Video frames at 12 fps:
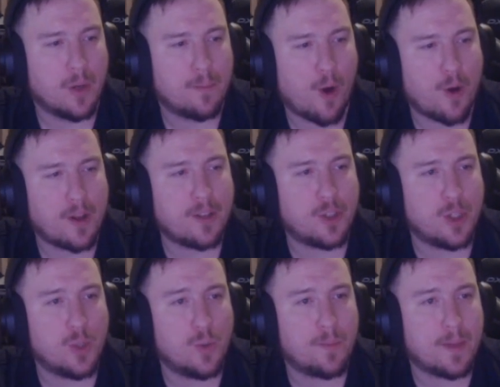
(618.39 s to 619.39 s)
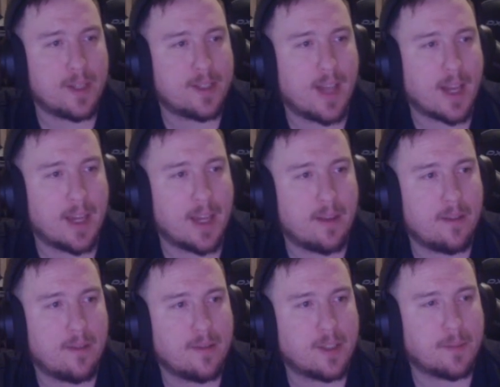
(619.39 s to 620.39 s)
party 2 would be second
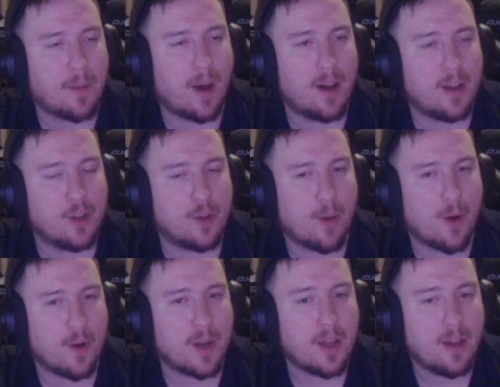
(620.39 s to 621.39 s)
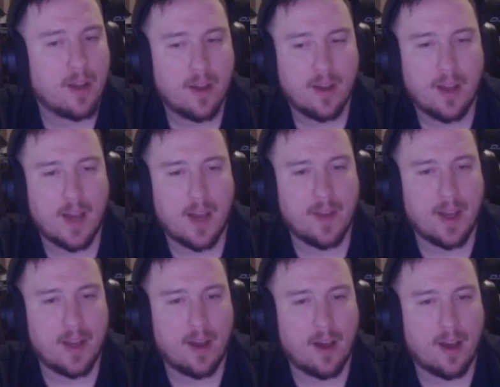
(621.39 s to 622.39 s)
spot in your party, and
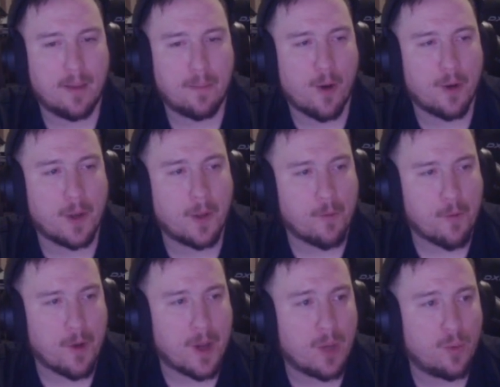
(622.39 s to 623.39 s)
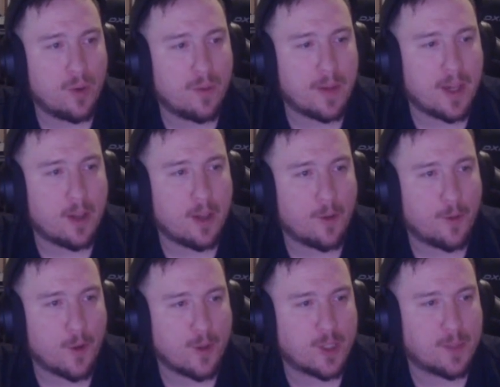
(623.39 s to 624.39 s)
then party 3 would be your
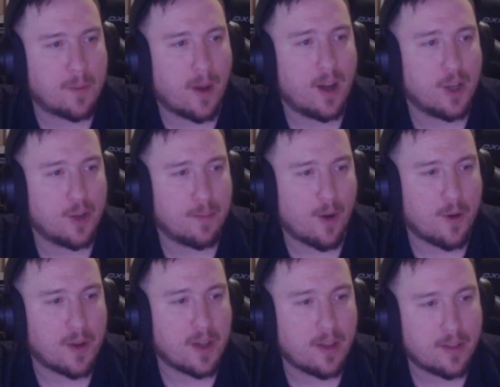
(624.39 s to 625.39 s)
third spot in your party.